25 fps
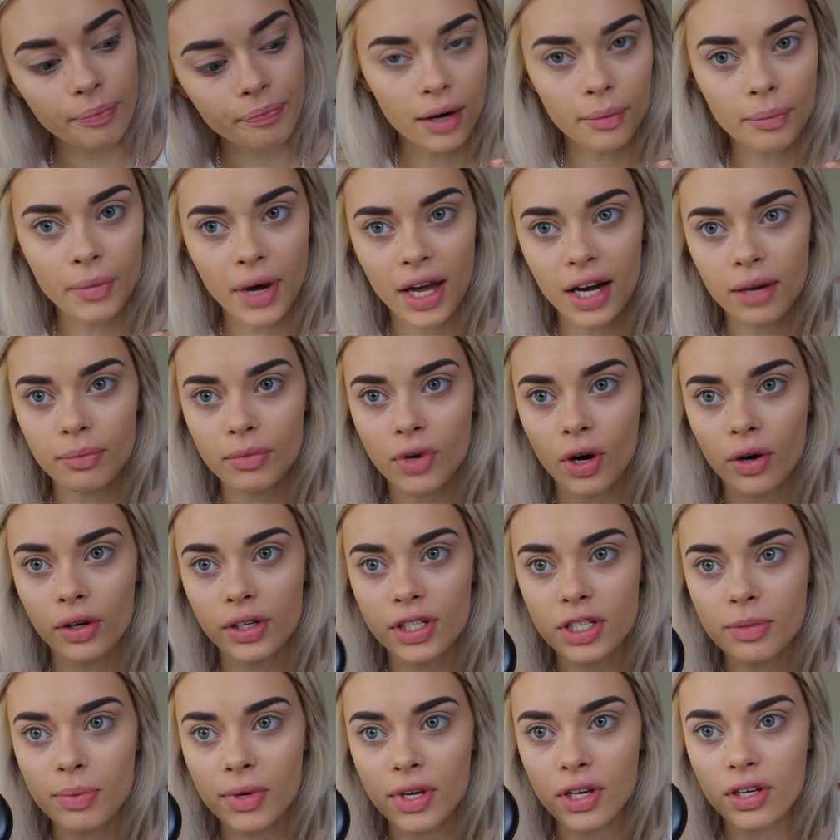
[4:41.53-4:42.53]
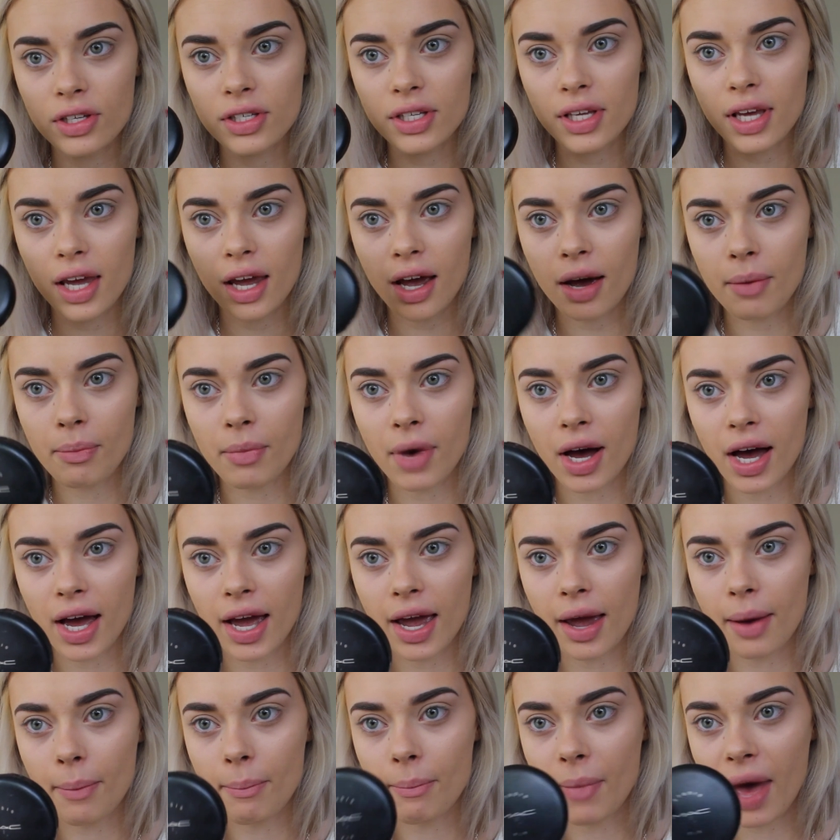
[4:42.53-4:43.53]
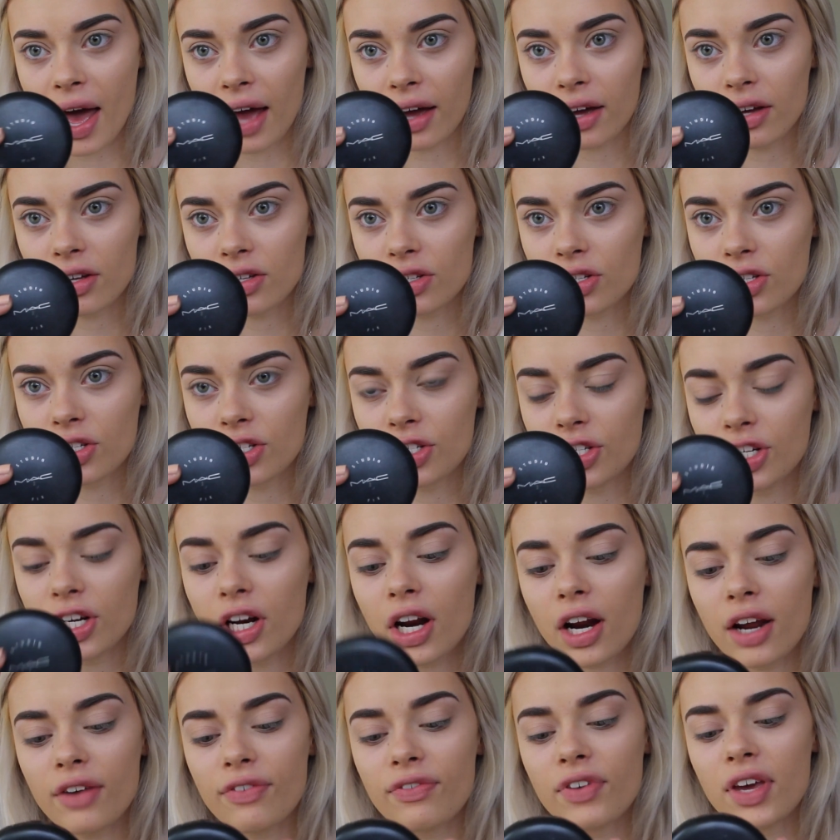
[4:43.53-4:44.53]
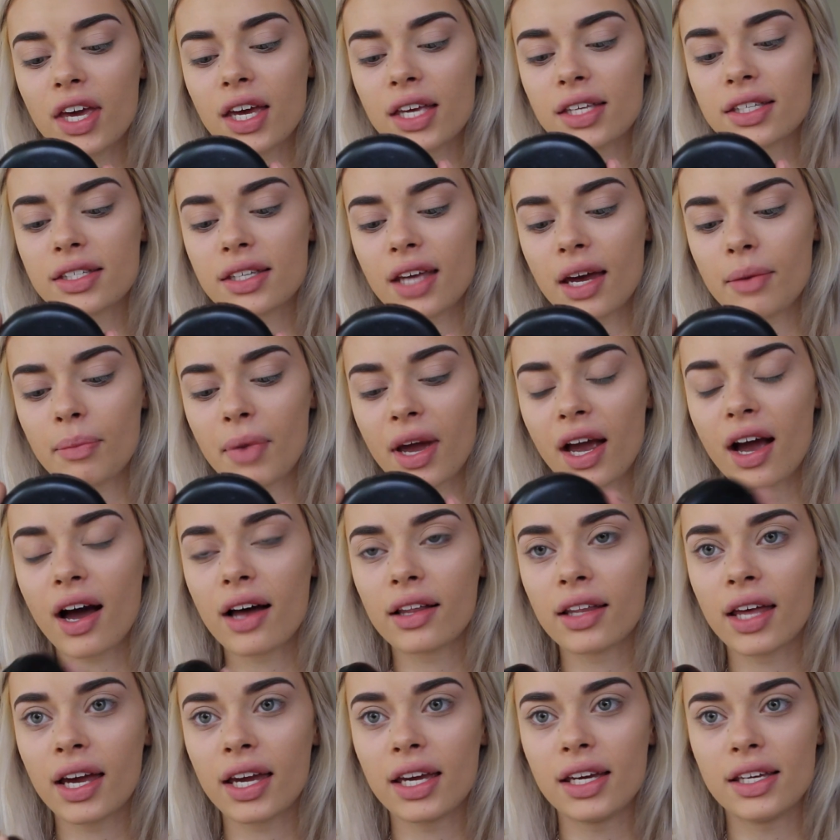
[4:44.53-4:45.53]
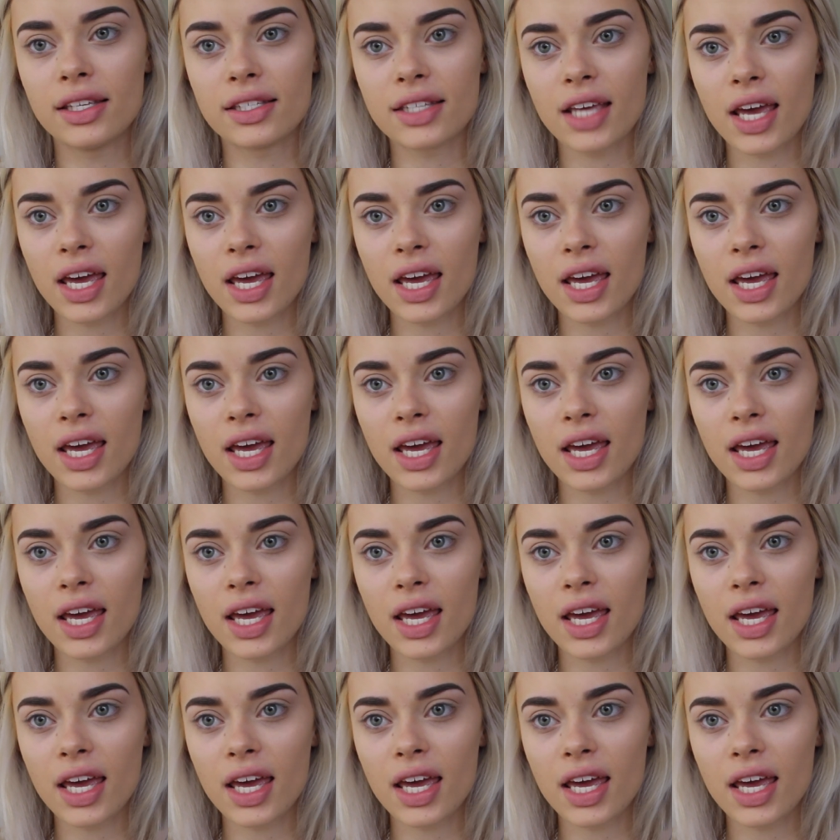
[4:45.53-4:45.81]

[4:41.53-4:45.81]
and I'm going to be using my MAC Studio Fix and my colour is